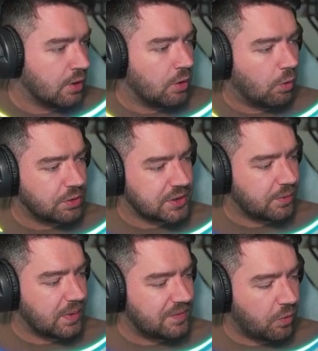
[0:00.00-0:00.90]
Also,
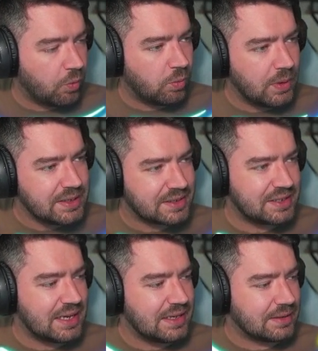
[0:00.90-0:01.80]
we've always
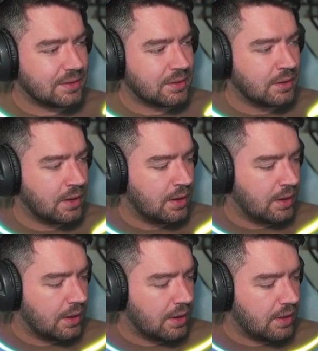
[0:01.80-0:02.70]
seen
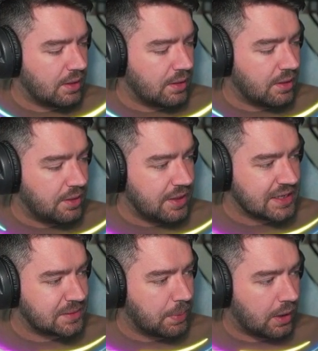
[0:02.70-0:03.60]

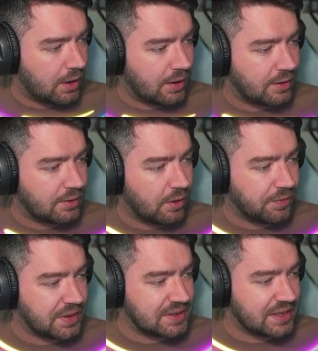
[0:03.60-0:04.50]
this part of
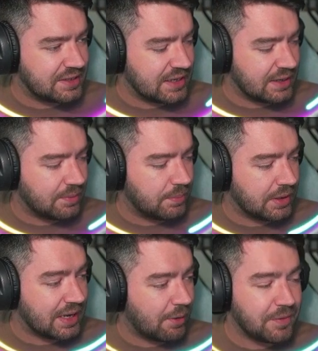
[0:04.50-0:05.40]
the city, but
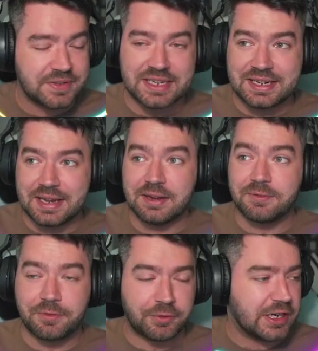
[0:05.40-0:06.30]
now we've seen it in
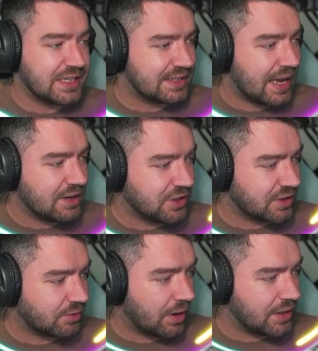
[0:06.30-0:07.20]
3 stages, right?